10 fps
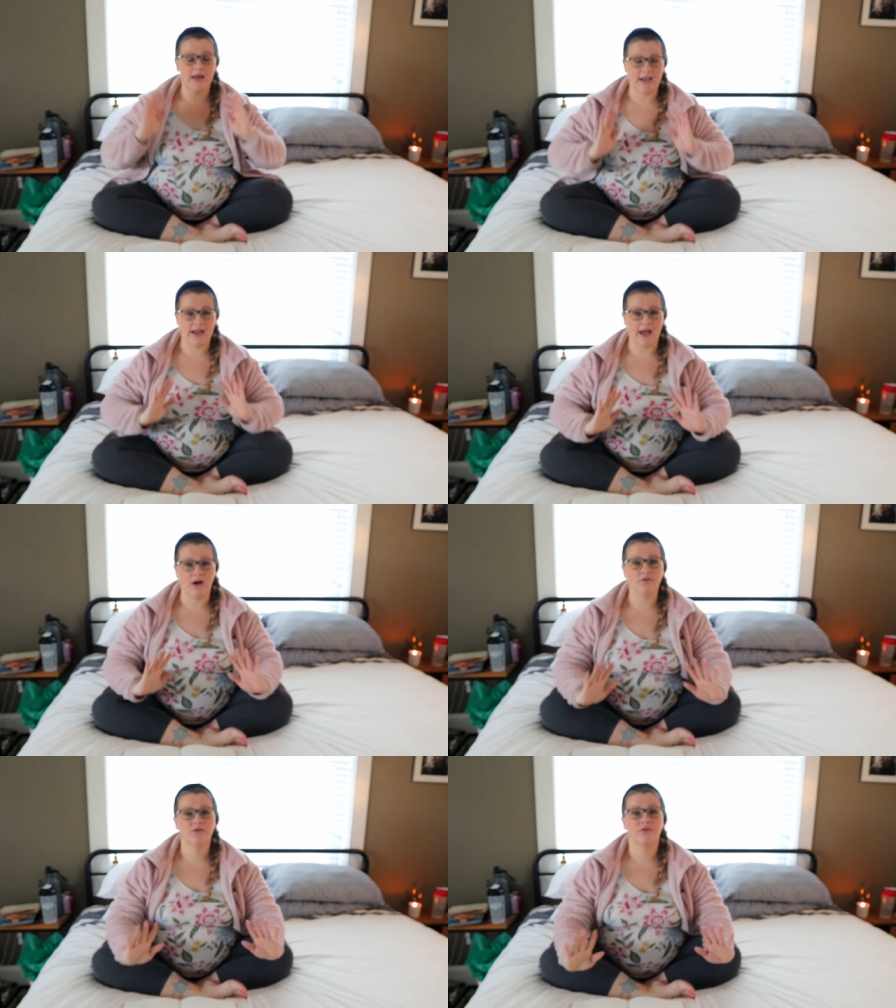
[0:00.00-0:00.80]
and
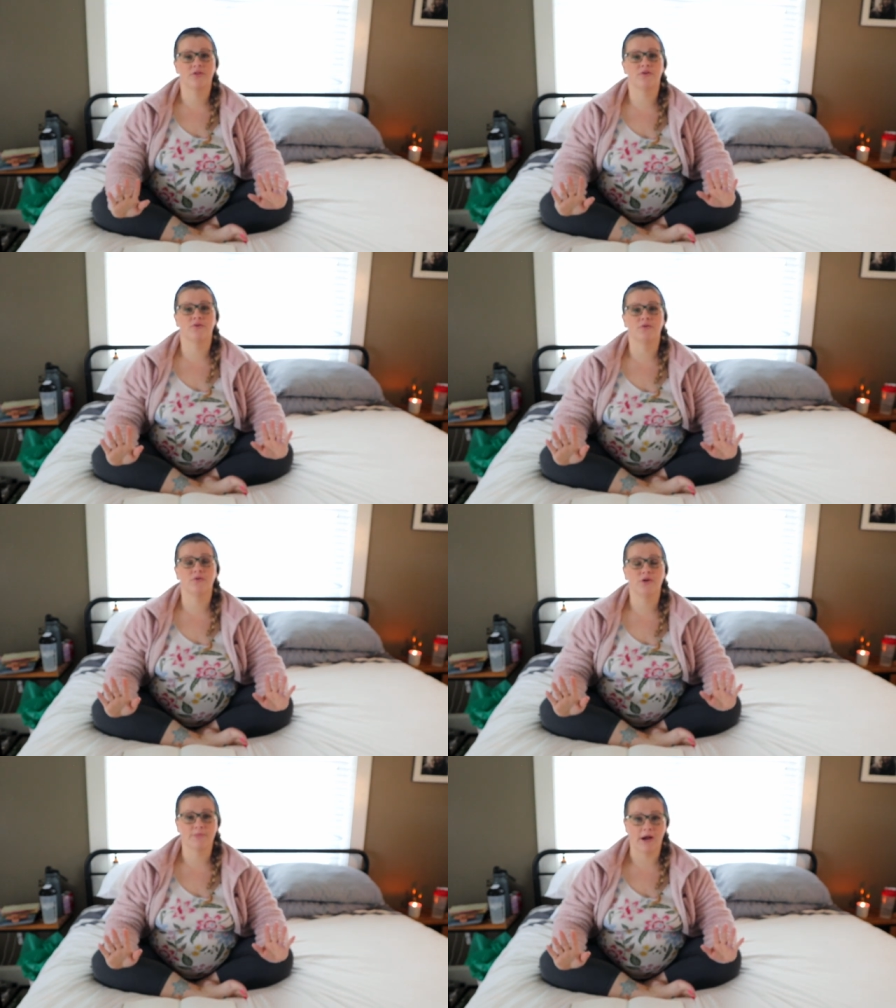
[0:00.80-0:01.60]
out
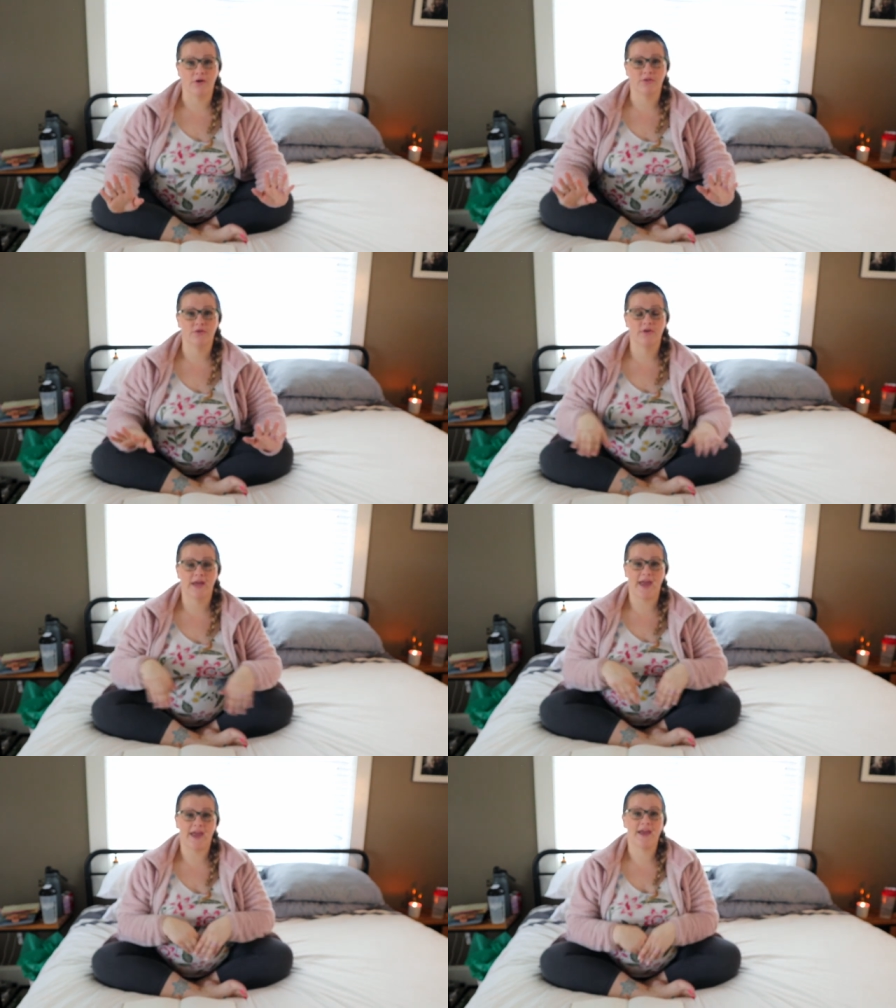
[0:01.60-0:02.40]
through your mouth,
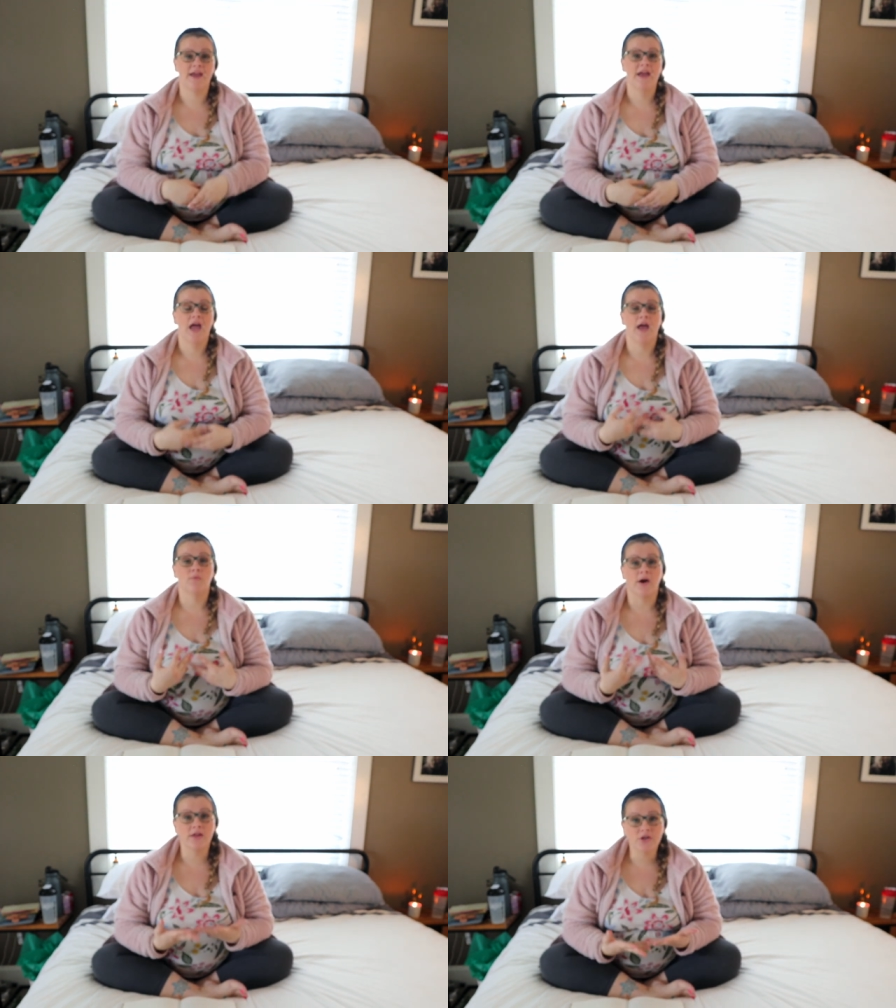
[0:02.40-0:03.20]
okay?
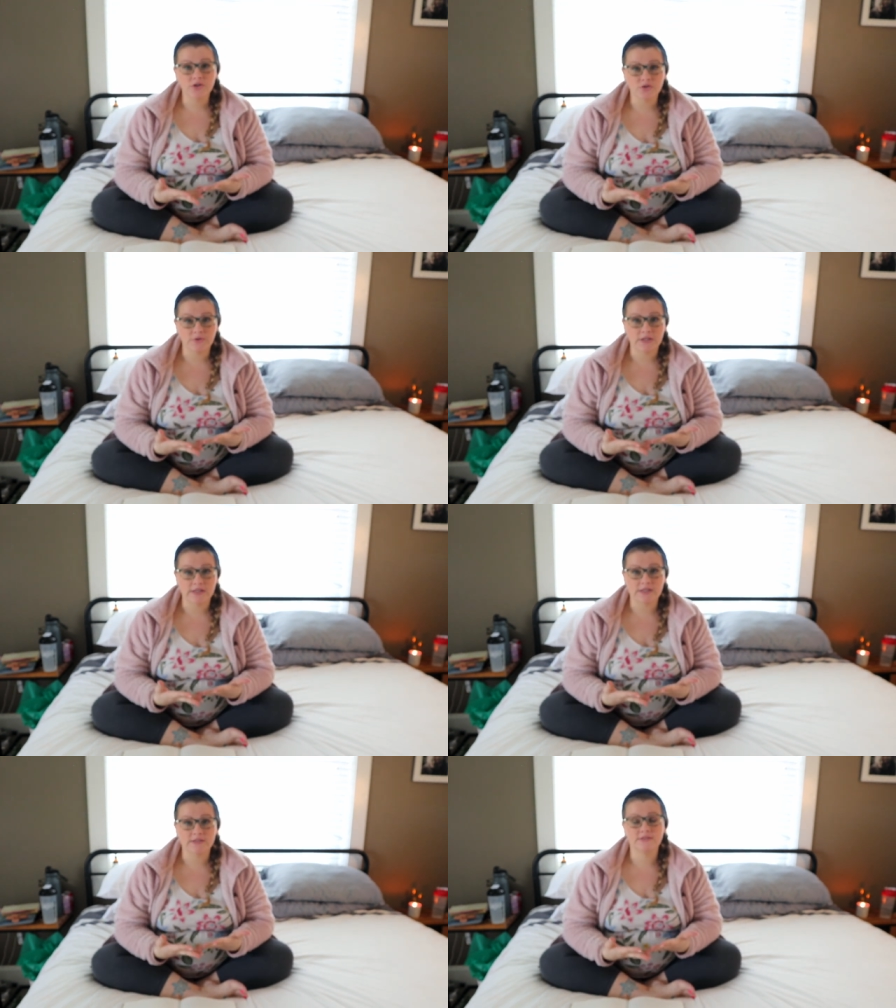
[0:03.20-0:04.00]
And while you're doing
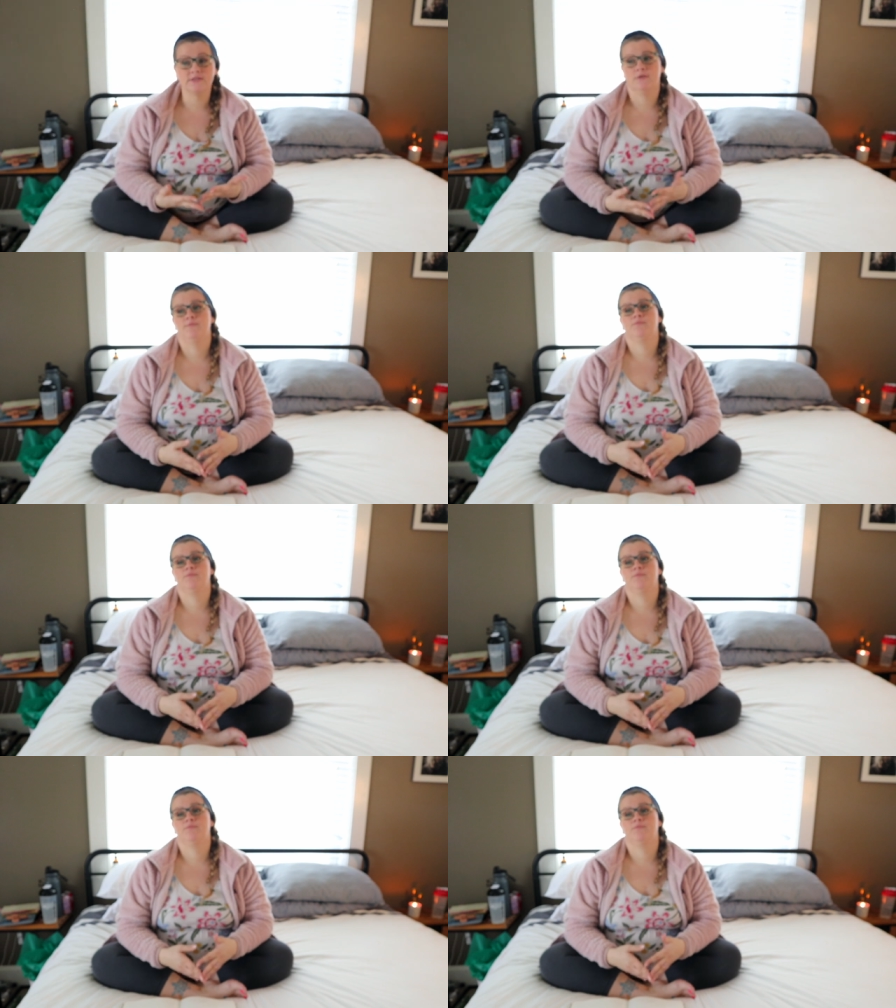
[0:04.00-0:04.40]
this,